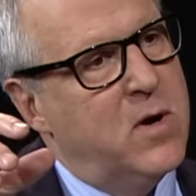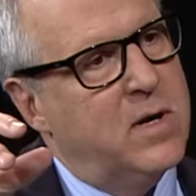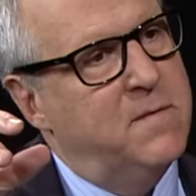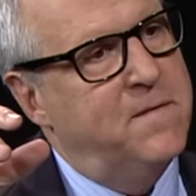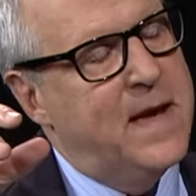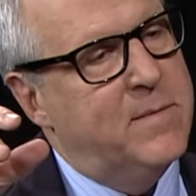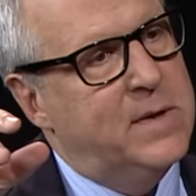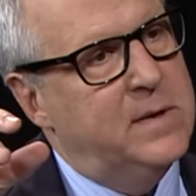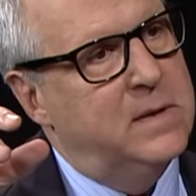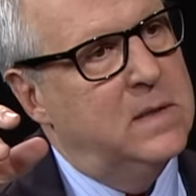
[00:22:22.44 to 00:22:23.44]
American
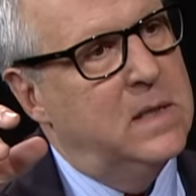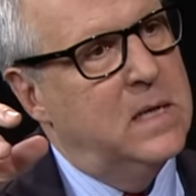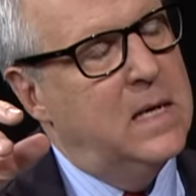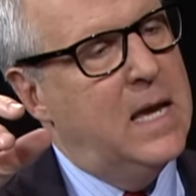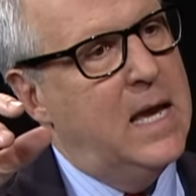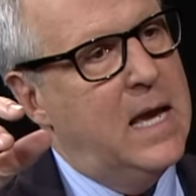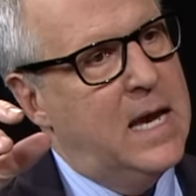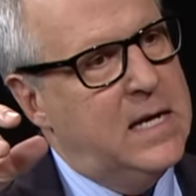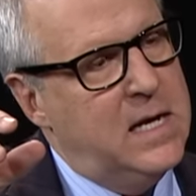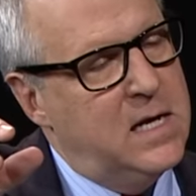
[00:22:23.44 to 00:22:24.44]
families mm-hmm.
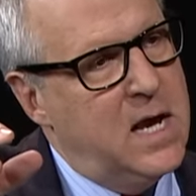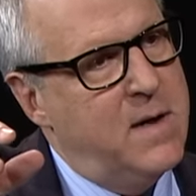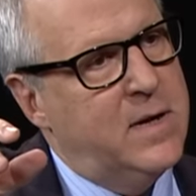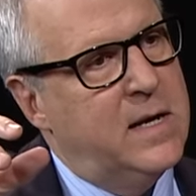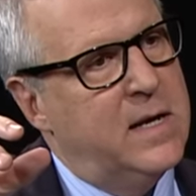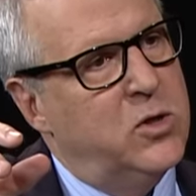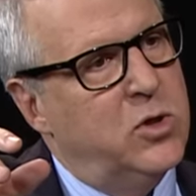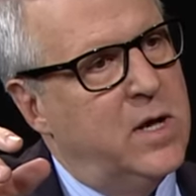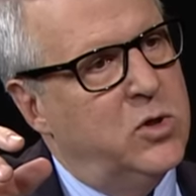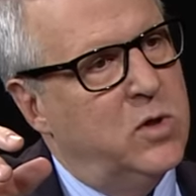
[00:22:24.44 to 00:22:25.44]
and economic and
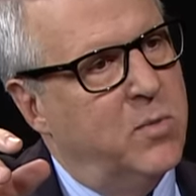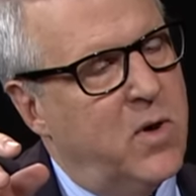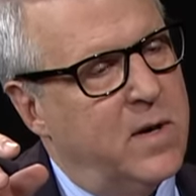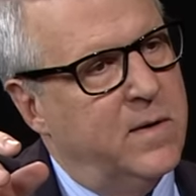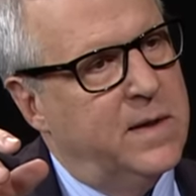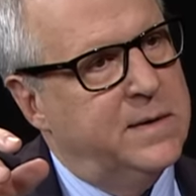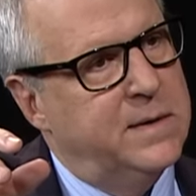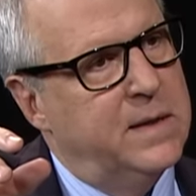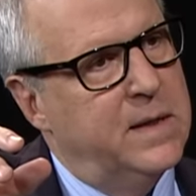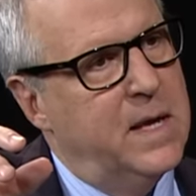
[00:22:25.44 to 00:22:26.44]
educational
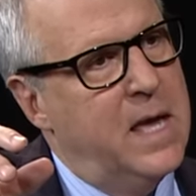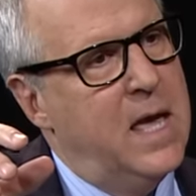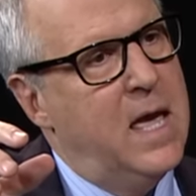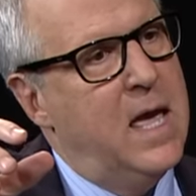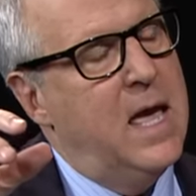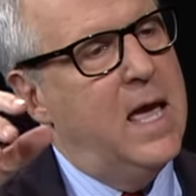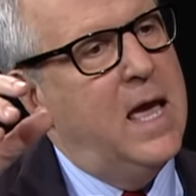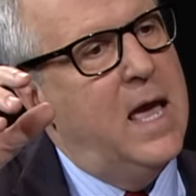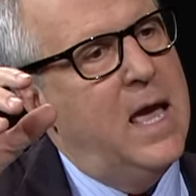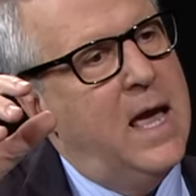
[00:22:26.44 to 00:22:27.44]
progress.
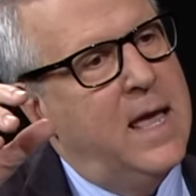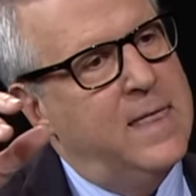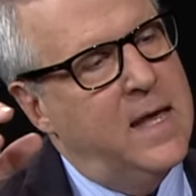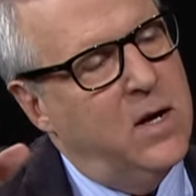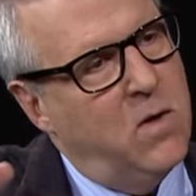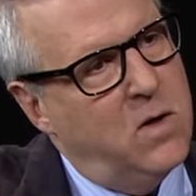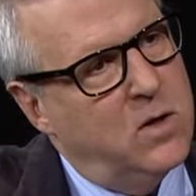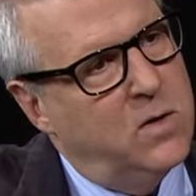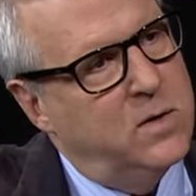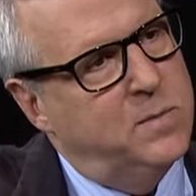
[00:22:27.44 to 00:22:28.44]
And then it all
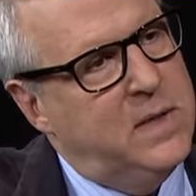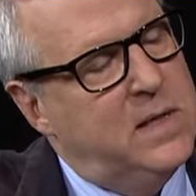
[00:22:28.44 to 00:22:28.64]
goes